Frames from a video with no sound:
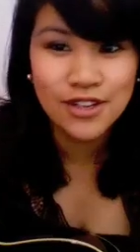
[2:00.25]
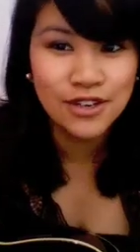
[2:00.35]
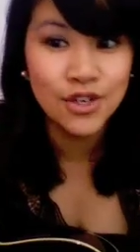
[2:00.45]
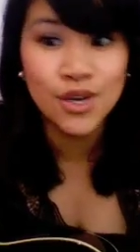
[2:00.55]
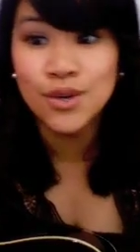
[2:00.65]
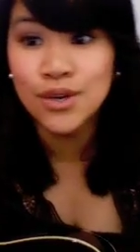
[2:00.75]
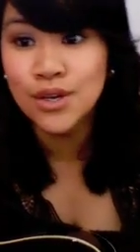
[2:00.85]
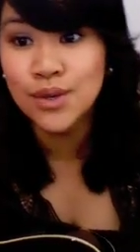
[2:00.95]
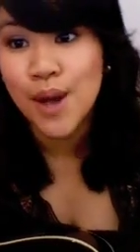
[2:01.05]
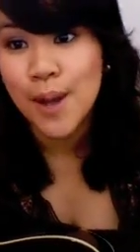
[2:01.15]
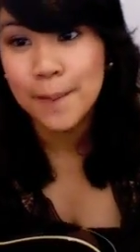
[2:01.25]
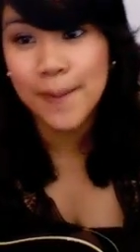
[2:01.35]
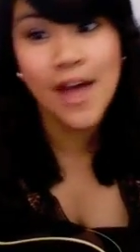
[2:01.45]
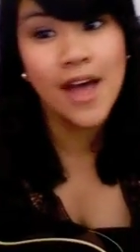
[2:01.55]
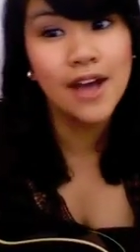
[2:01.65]
to know you
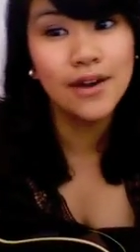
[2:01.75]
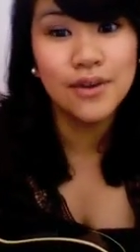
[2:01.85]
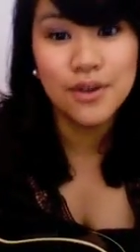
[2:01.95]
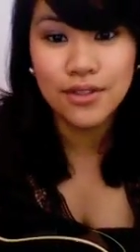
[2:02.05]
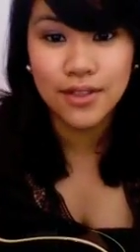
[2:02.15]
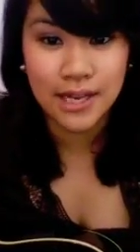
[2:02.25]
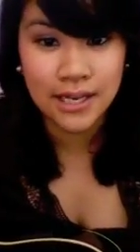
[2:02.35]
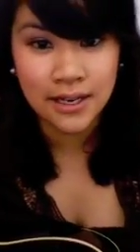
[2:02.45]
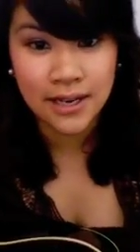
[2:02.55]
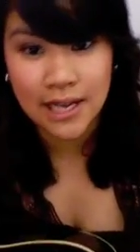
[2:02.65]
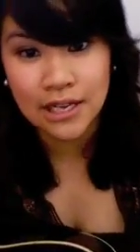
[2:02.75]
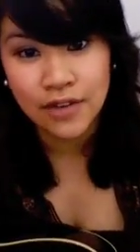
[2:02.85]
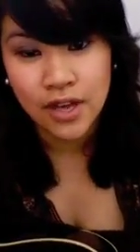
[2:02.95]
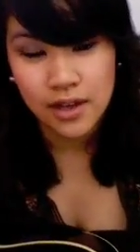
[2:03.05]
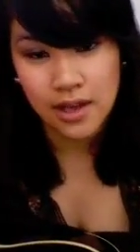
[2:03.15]
better than
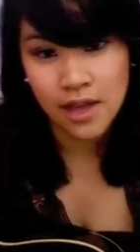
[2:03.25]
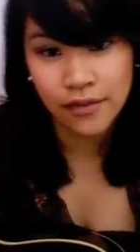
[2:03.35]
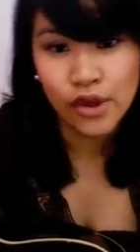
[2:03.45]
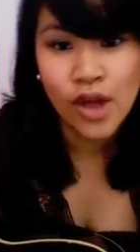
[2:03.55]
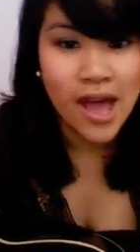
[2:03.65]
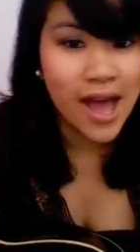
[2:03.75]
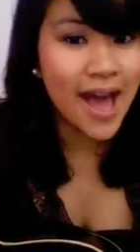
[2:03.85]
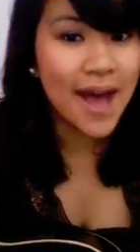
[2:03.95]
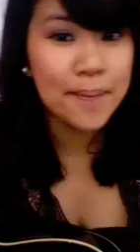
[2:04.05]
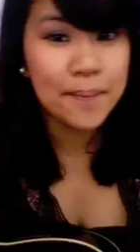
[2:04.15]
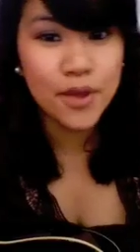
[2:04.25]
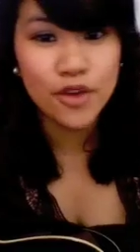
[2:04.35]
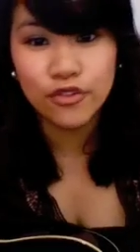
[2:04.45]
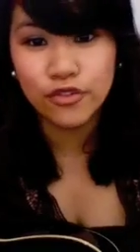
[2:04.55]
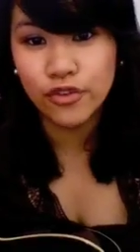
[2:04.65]
I've ever had
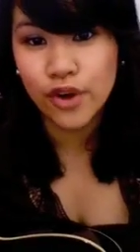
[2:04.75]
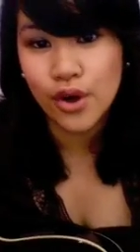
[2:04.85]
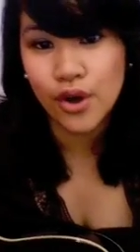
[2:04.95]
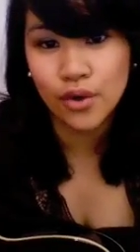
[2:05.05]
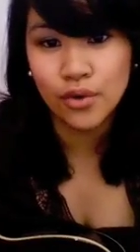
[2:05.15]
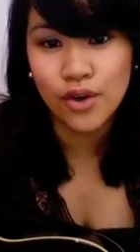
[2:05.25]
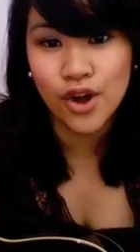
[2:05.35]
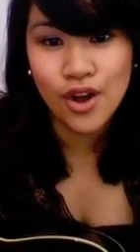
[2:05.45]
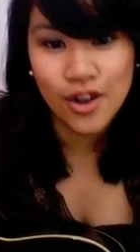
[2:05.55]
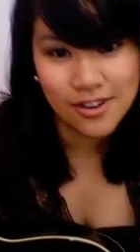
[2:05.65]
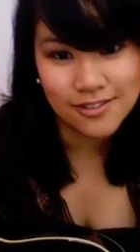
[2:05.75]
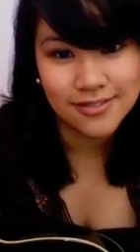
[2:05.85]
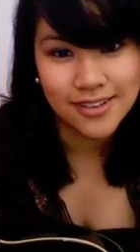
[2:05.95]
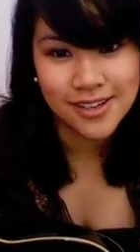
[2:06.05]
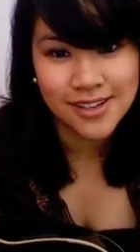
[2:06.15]
before.
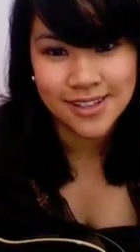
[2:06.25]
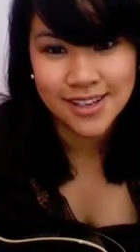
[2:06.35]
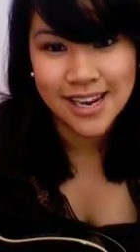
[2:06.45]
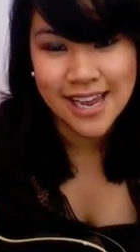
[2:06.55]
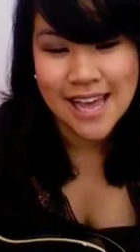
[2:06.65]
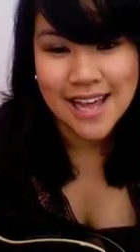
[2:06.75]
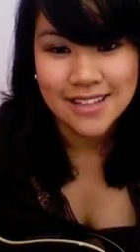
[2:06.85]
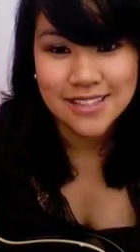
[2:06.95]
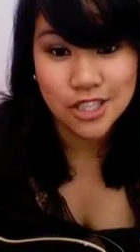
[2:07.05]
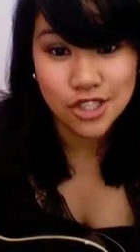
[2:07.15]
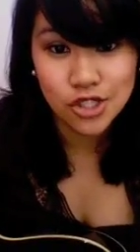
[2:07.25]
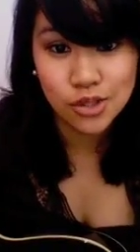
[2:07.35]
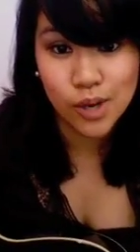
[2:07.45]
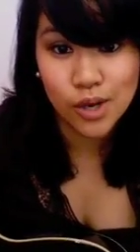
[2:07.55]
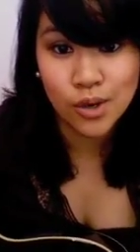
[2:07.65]
Did
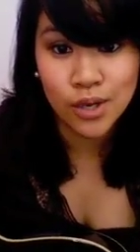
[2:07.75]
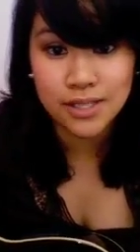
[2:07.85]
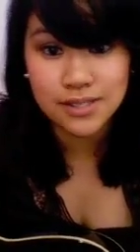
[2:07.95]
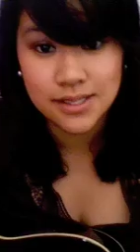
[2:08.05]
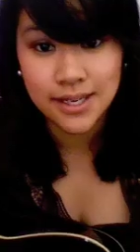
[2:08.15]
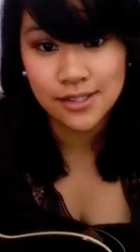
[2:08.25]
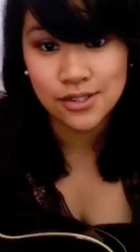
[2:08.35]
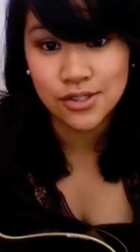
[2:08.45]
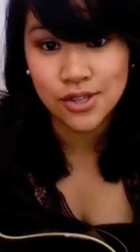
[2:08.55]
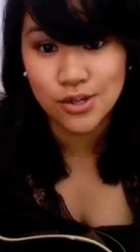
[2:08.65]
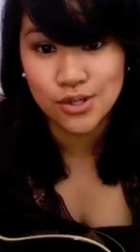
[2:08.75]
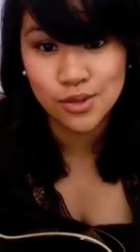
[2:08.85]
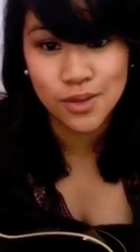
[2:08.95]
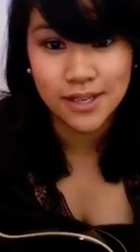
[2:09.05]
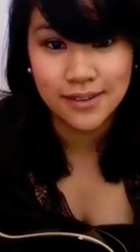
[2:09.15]
you always taste so
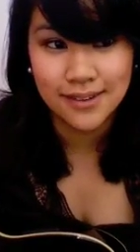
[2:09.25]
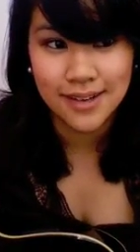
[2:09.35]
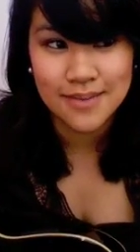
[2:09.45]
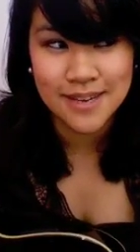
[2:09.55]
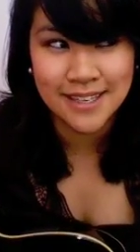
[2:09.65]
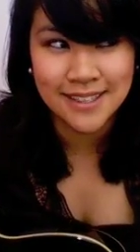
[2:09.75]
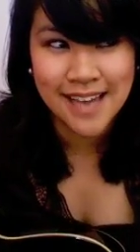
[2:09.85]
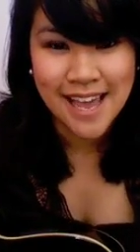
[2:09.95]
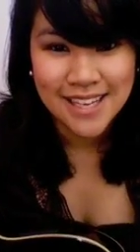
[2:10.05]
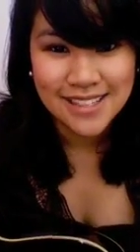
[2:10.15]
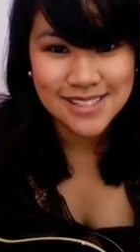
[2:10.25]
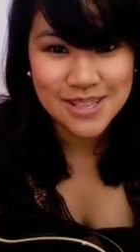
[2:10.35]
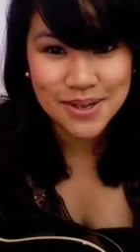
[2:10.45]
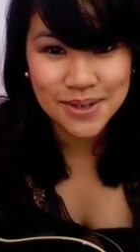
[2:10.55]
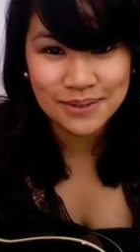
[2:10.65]
sweet? I mean,
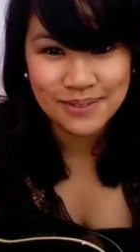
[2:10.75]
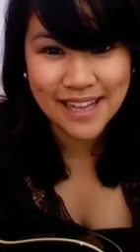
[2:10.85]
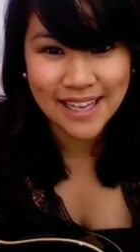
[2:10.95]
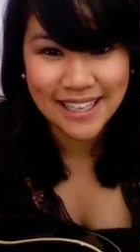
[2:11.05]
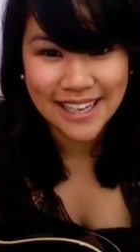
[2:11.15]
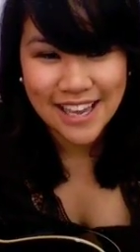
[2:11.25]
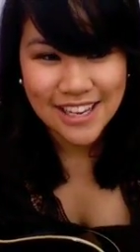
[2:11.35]
do you mind